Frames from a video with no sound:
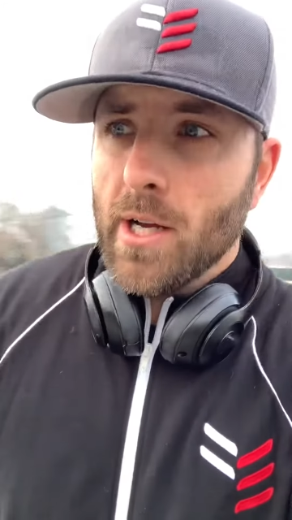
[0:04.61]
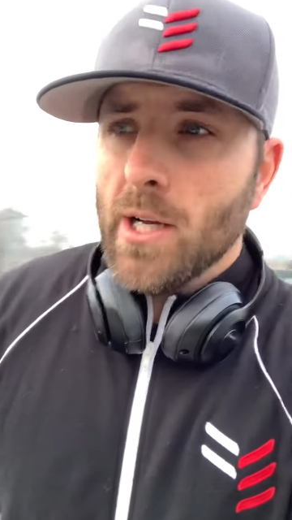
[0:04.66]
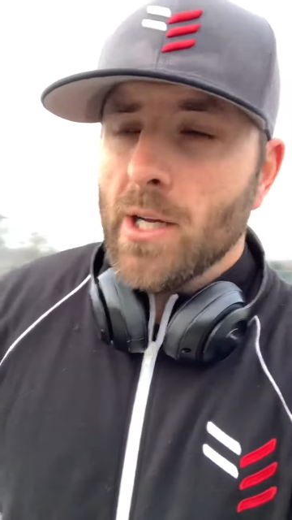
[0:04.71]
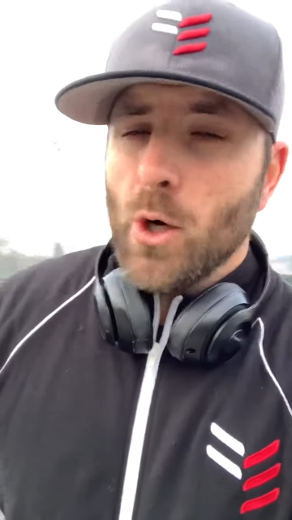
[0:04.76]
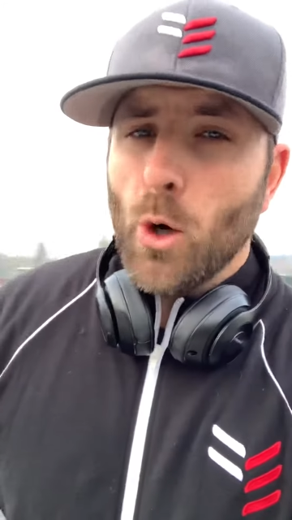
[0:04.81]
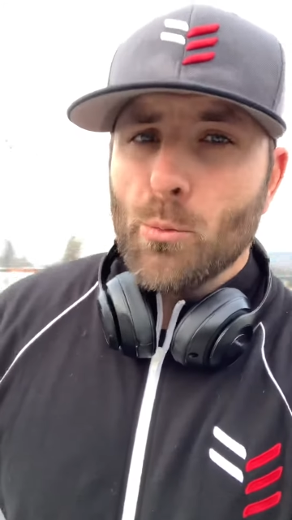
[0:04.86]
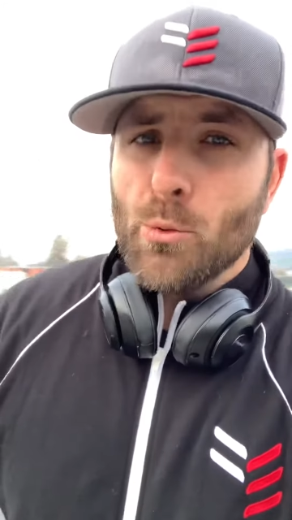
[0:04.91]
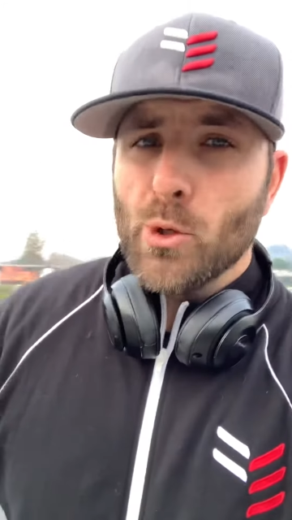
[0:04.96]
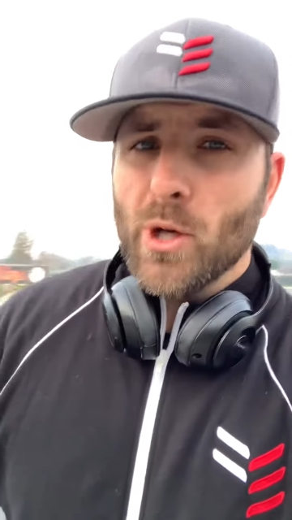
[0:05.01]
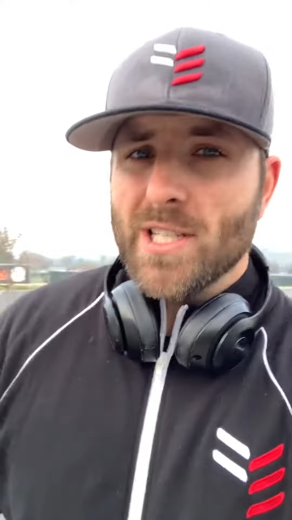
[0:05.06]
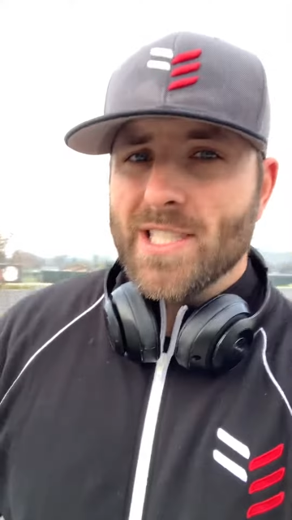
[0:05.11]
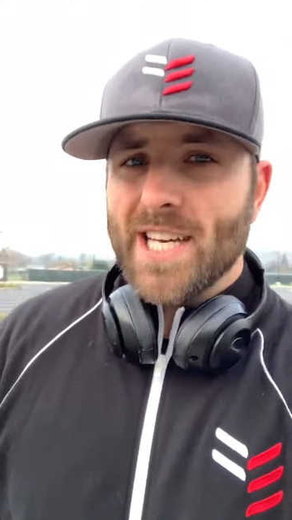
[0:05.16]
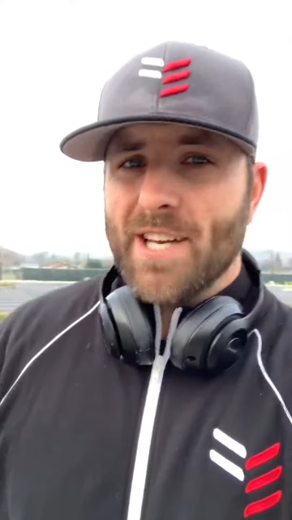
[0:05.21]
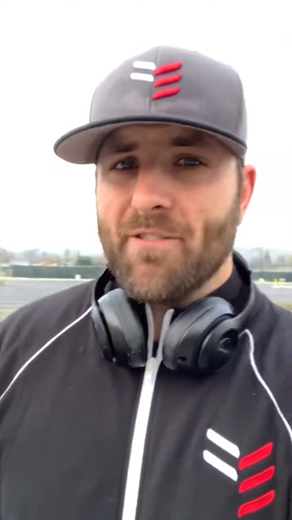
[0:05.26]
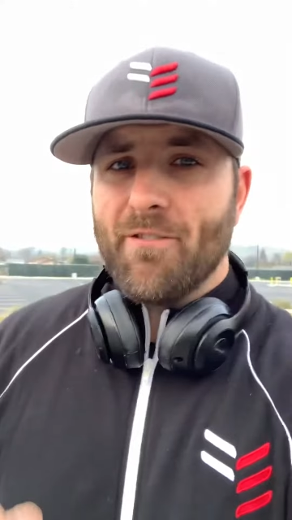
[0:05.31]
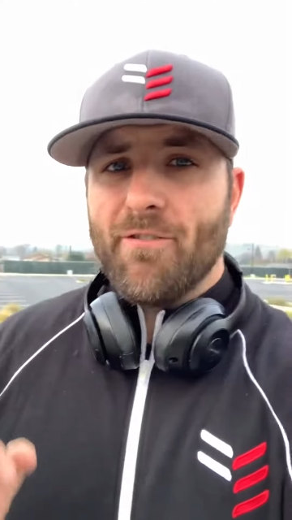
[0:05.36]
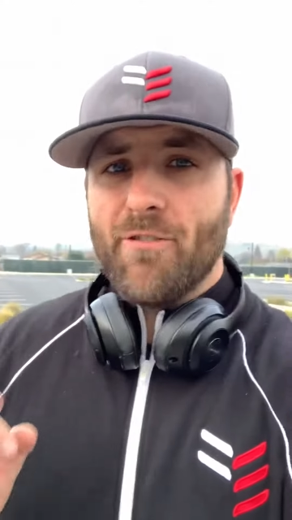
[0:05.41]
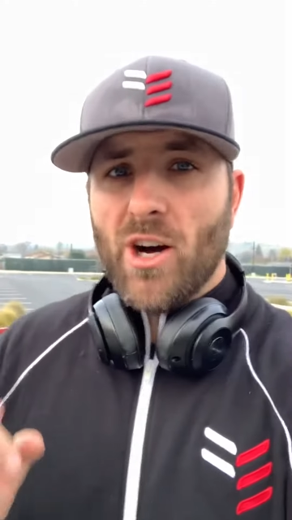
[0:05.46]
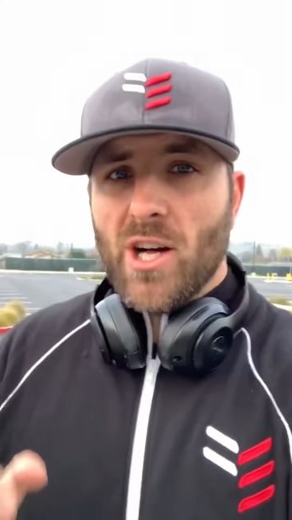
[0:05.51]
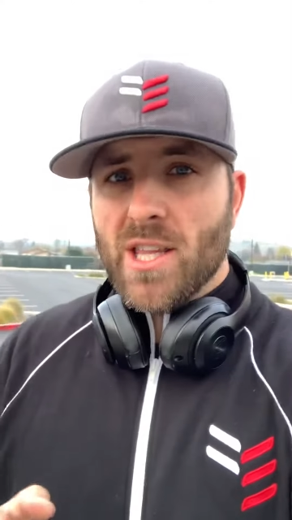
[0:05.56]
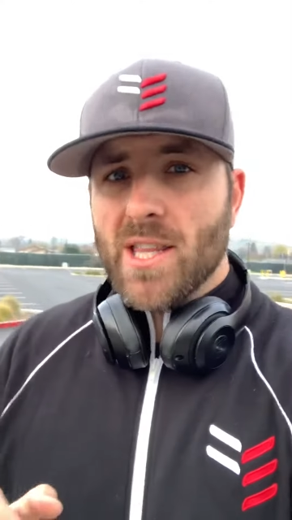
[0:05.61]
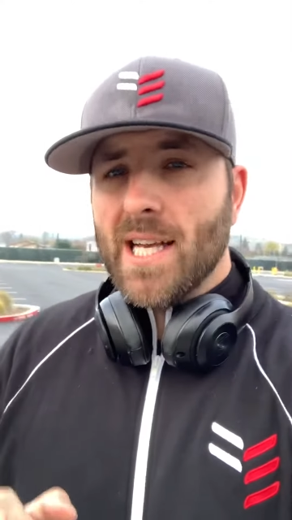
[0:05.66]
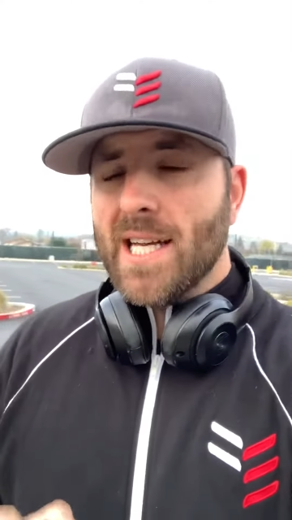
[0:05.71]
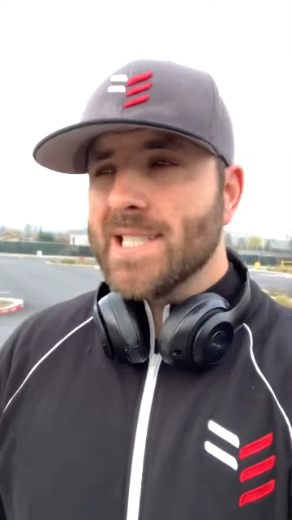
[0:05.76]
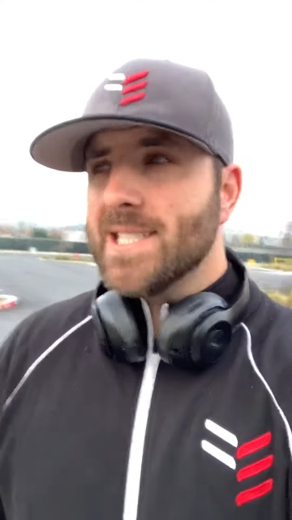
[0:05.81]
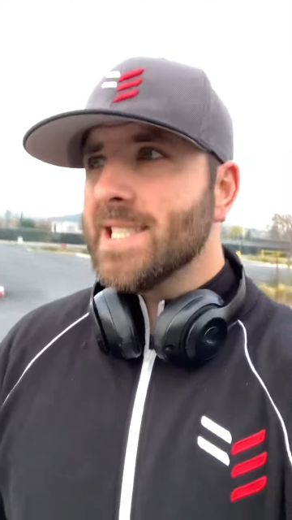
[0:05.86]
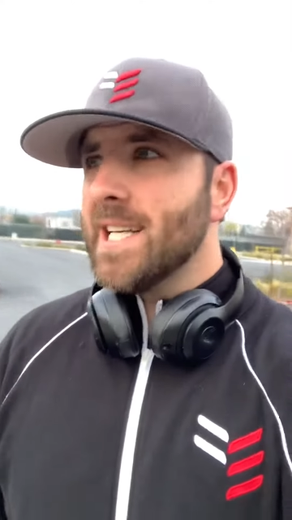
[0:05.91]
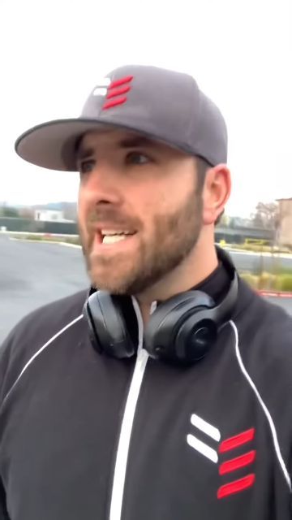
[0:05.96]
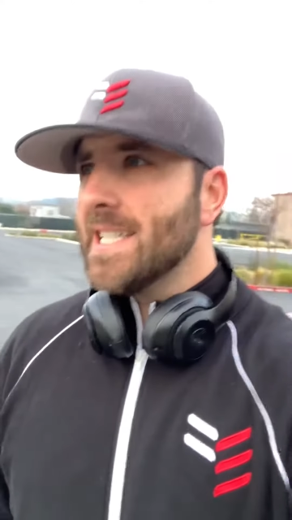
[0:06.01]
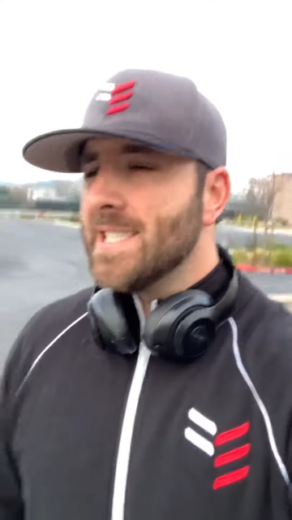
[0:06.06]
Hope you guys had fun
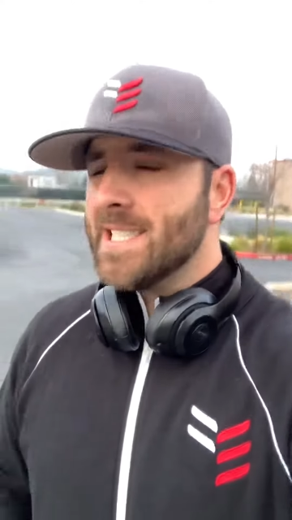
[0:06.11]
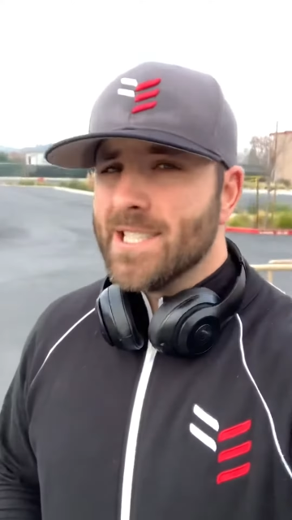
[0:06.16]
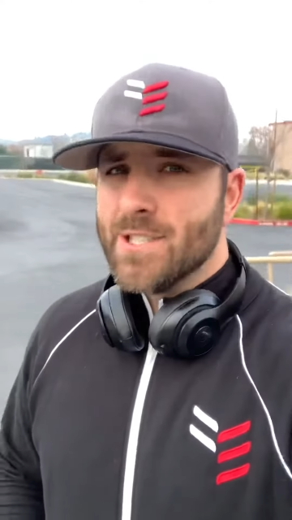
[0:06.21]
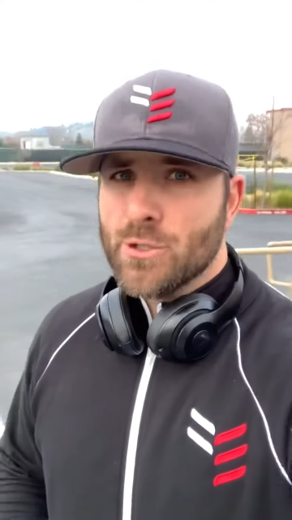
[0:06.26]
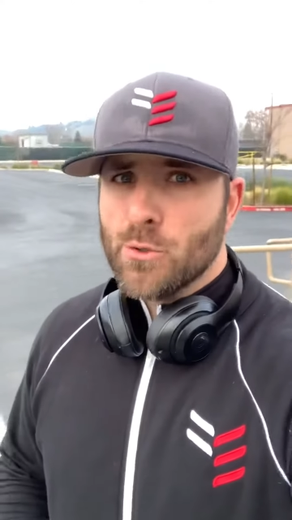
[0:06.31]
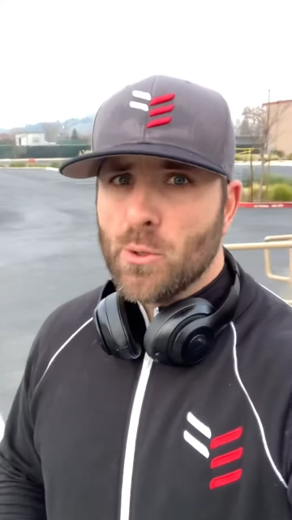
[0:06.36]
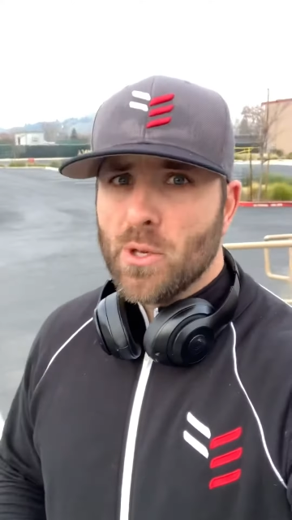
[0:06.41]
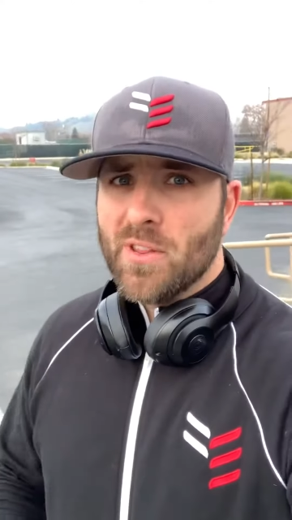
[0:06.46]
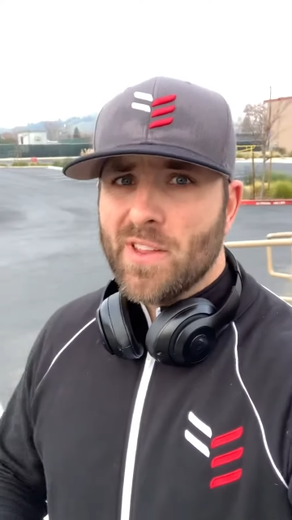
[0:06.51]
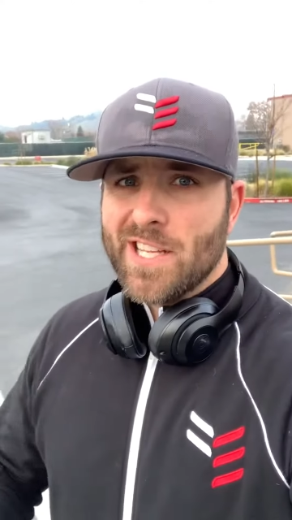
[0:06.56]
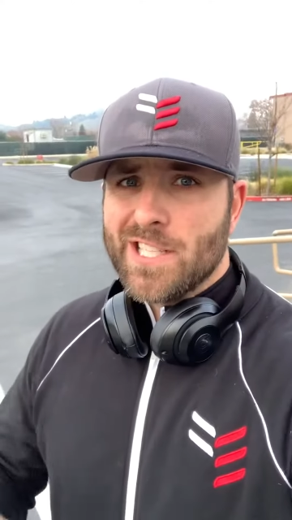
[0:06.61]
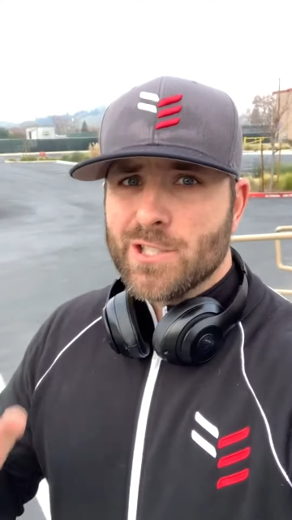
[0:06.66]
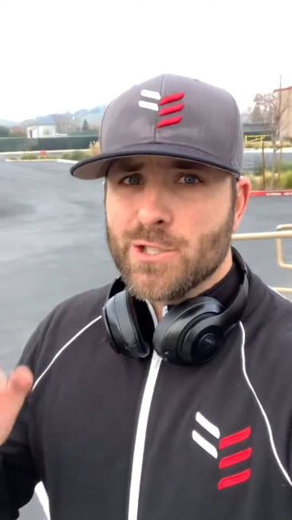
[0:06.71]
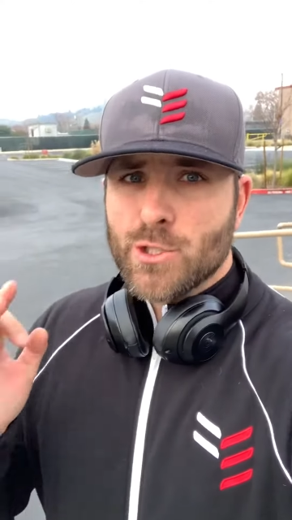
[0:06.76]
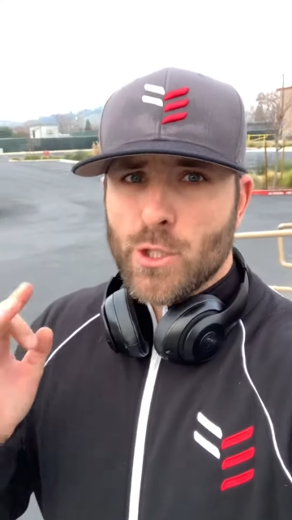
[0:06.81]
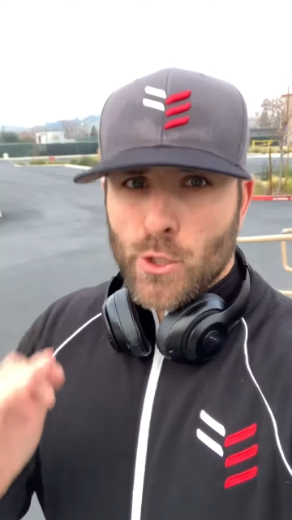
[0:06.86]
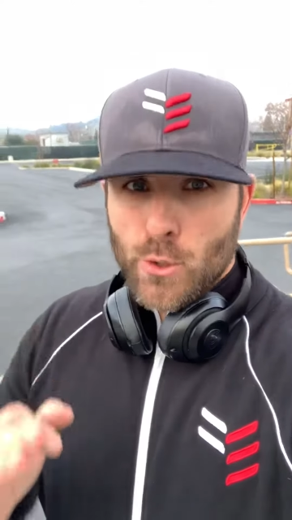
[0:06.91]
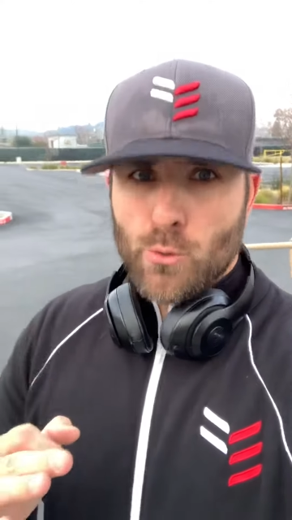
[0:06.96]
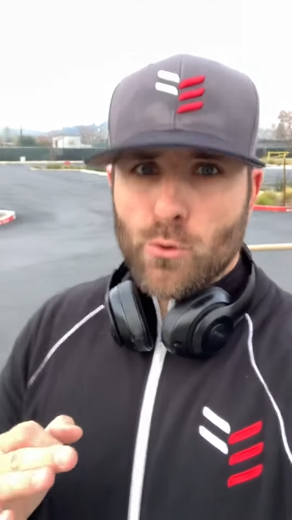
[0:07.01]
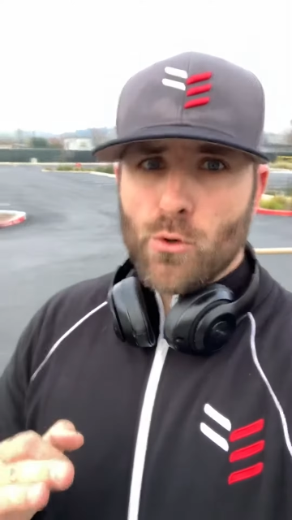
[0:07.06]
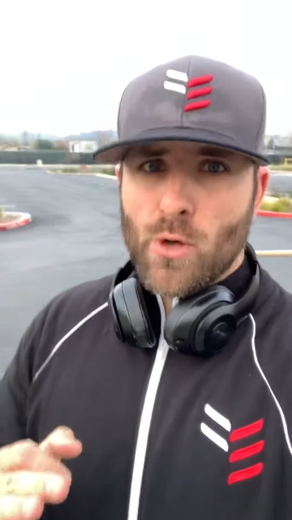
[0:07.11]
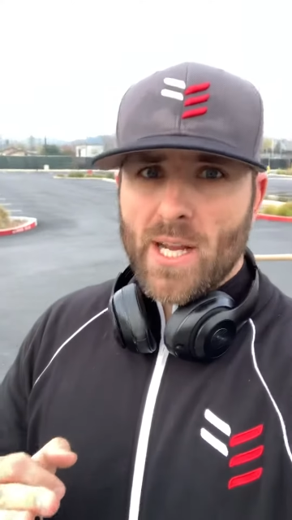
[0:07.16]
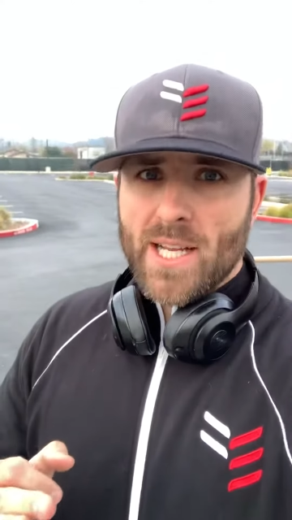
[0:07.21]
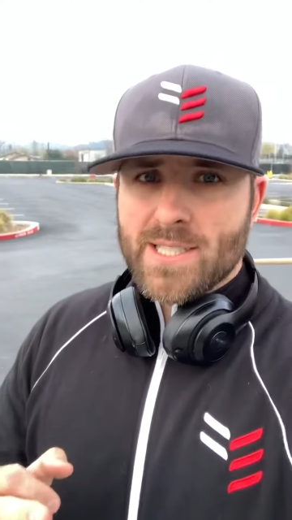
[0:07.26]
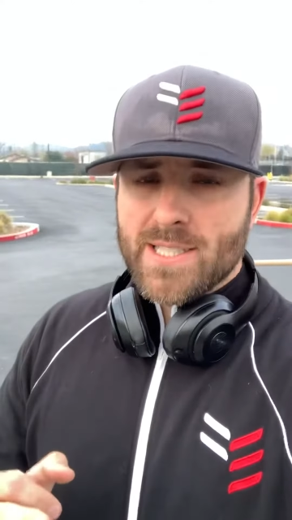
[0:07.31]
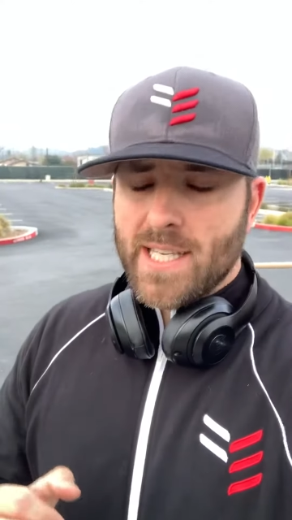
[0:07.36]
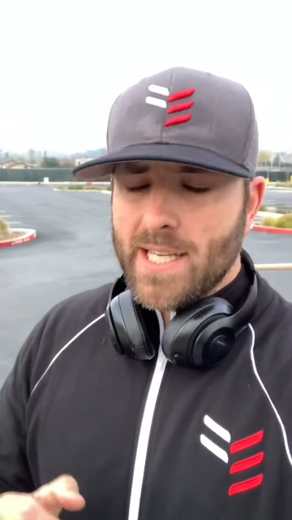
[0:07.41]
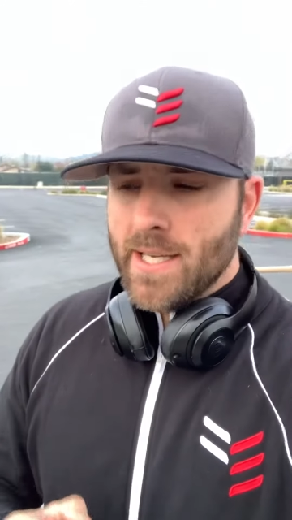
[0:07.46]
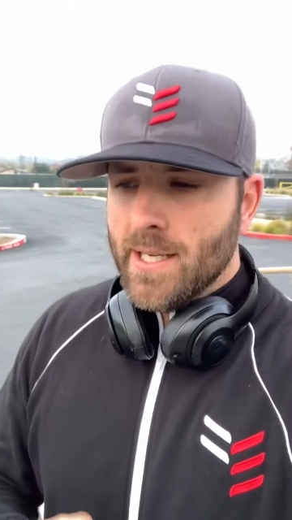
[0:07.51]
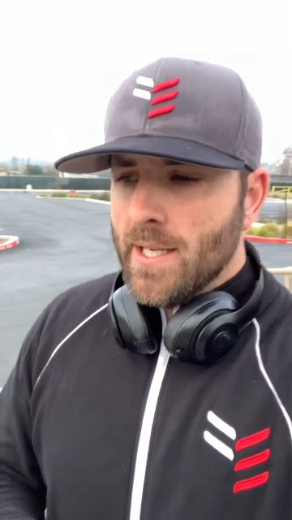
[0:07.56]
last night, didn't do anything too
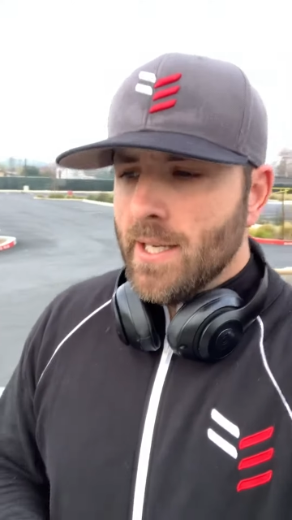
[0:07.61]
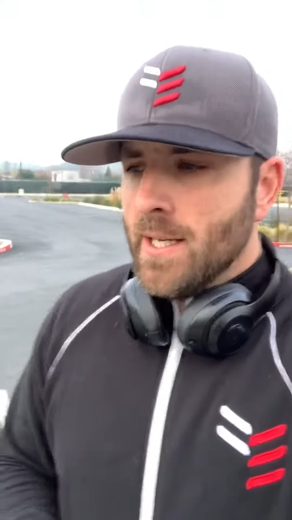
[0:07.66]
crazy.